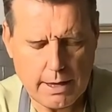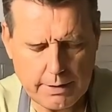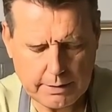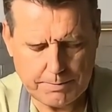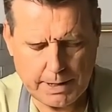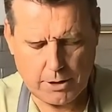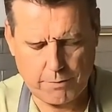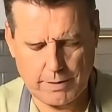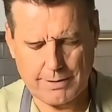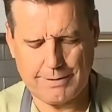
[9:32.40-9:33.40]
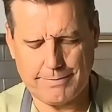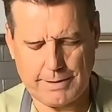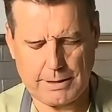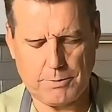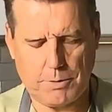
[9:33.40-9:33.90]
this part over.
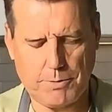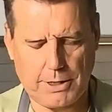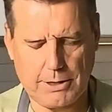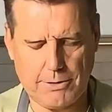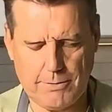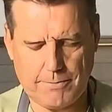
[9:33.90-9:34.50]
That's what we're going to do.